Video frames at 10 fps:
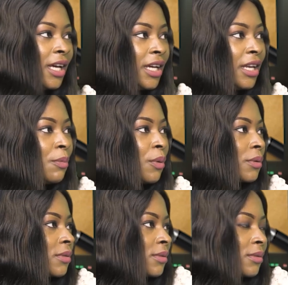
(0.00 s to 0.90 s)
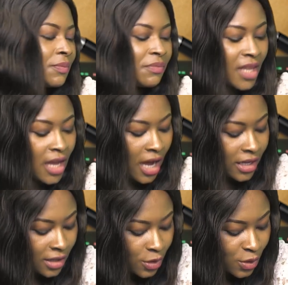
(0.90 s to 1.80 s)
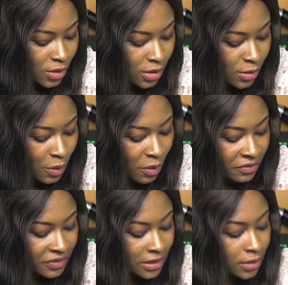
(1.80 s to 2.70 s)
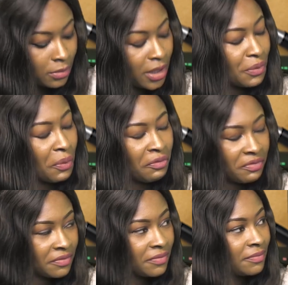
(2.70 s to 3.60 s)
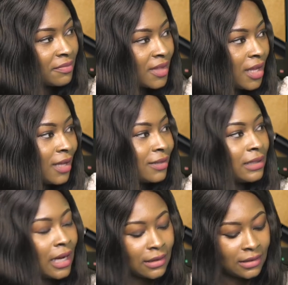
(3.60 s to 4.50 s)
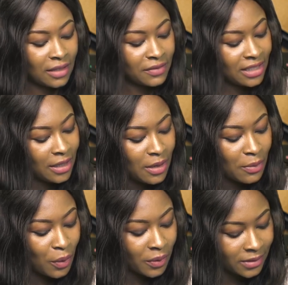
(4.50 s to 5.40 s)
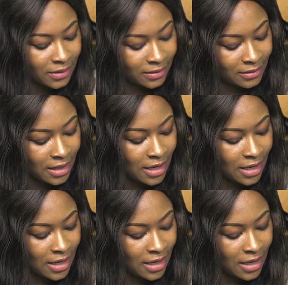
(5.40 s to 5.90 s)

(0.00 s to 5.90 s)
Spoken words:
in a box, I think you need to convince me enough that saving in a box